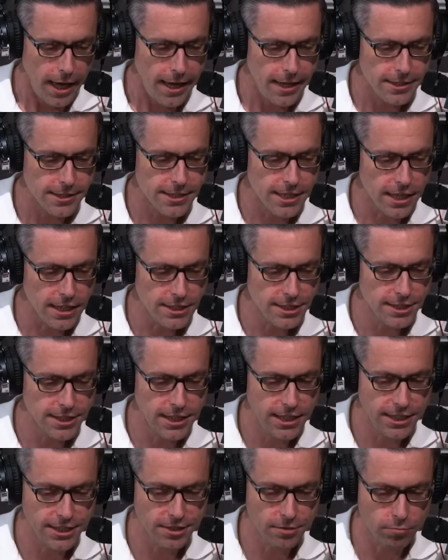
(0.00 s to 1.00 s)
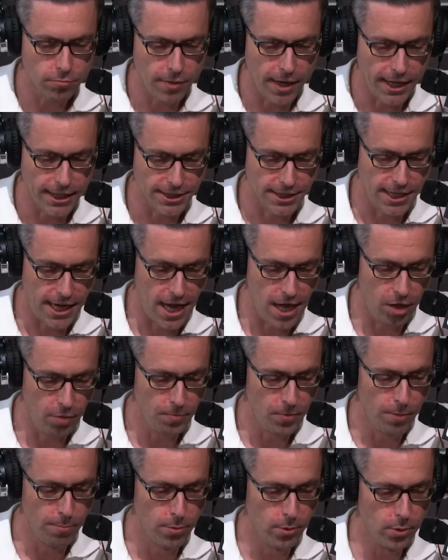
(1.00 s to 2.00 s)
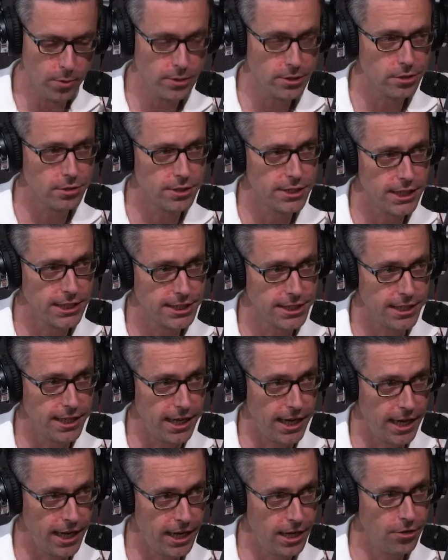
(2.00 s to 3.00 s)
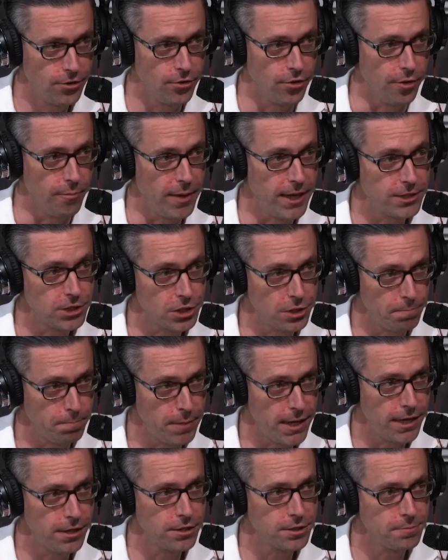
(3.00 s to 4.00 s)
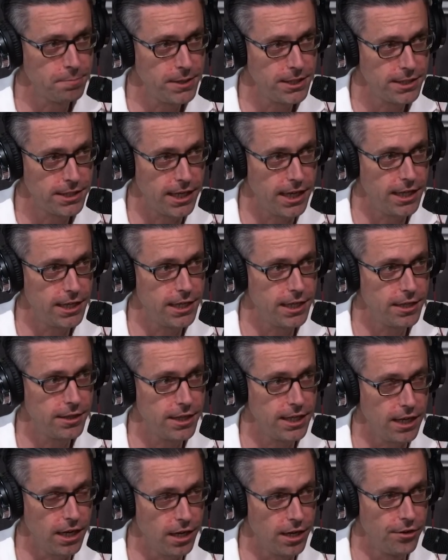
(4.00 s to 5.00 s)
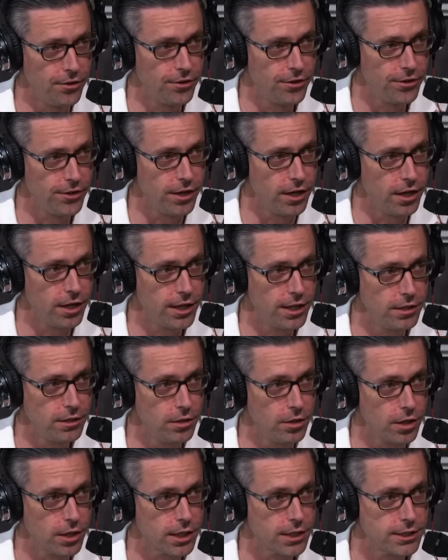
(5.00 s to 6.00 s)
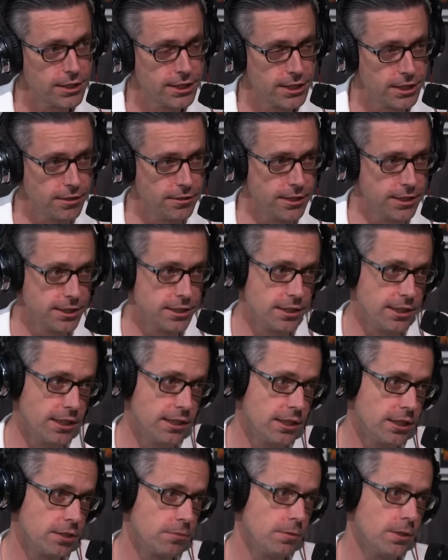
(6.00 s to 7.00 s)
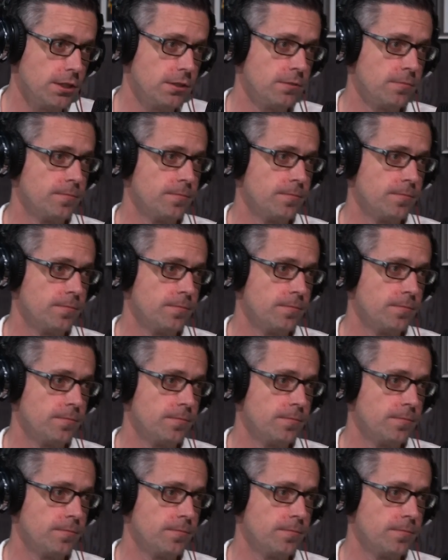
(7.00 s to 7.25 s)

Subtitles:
Does this rest help the Bruins or does it hinder them? And should bettors be taking the underdog look seriously in this one?